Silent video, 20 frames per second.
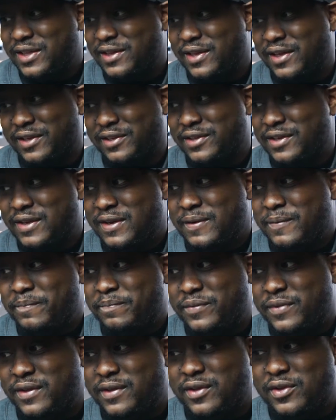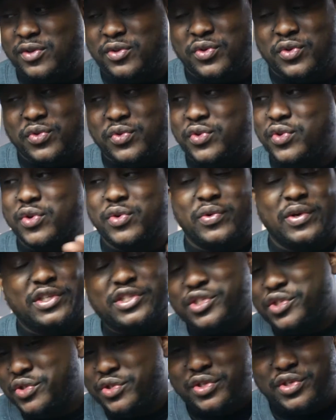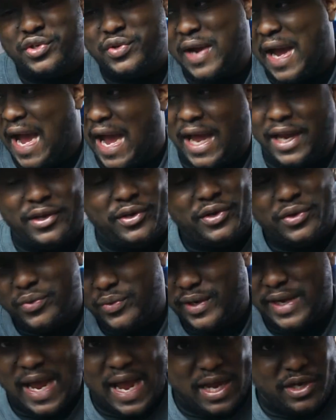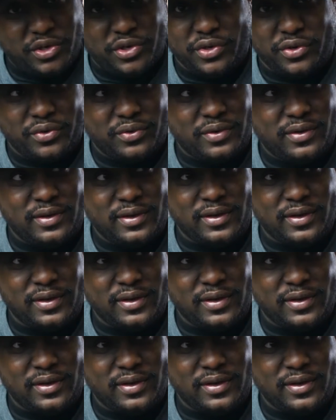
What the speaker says: There, you do what you do. I do what I do.